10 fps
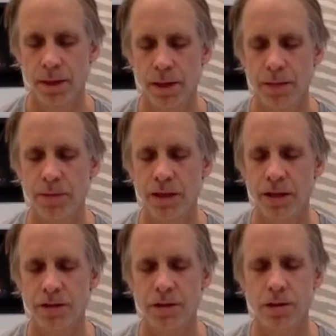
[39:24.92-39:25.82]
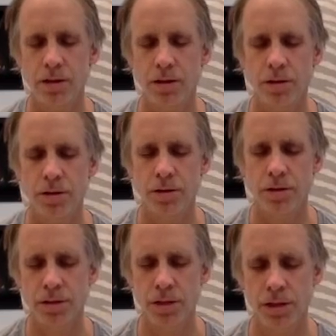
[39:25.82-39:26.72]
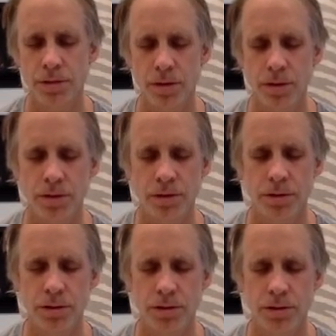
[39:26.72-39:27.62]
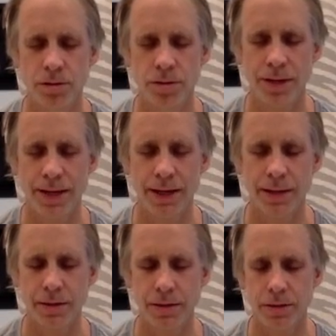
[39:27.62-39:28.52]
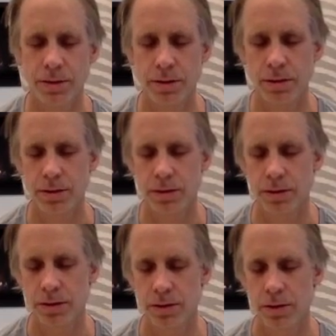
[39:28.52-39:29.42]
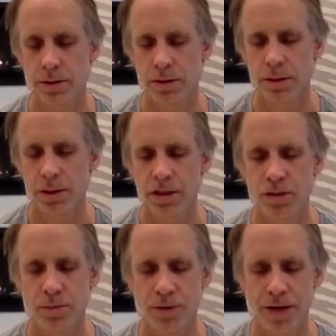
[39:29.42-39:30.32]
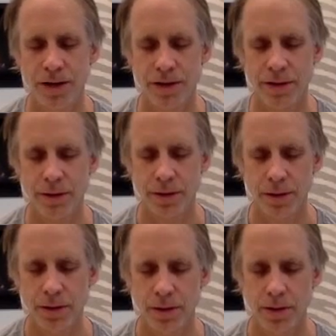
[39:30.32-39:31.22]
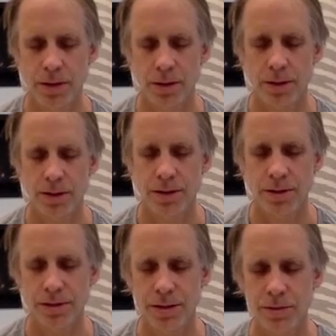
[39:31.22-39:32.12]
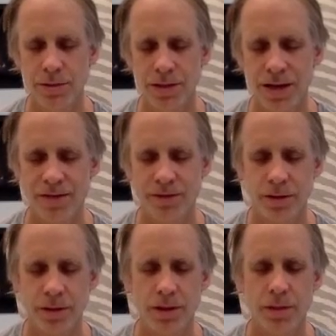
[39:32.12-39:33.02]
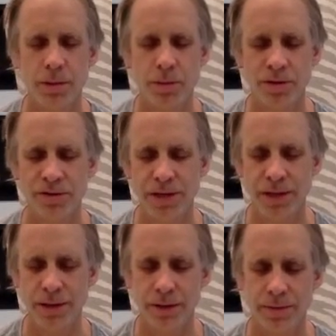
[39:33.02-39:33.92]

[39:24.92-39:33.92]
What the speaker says: And because the nose and the throat is so relaxed, each breath seems to have a little bit more volume.